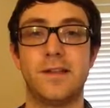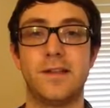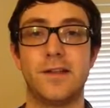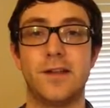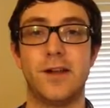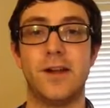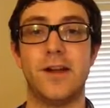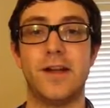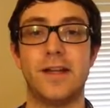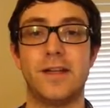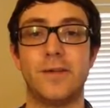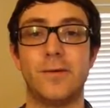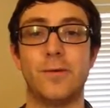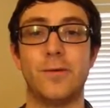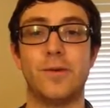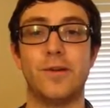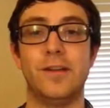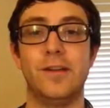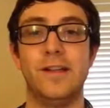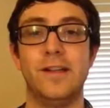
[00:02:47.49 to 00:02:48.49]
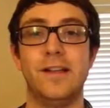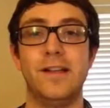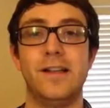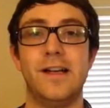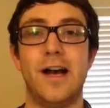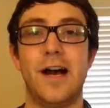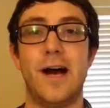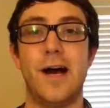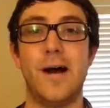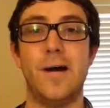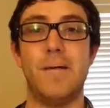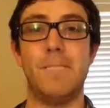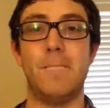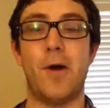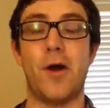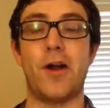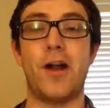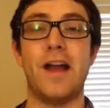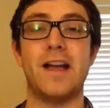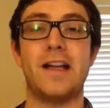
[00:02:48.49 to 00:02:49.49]
All right, cool. All
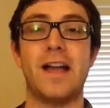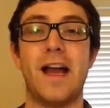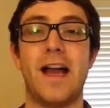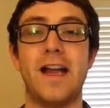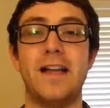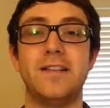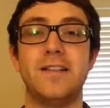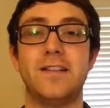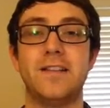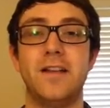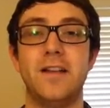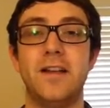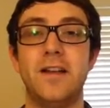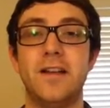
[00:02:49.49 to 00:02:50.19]
right, guys.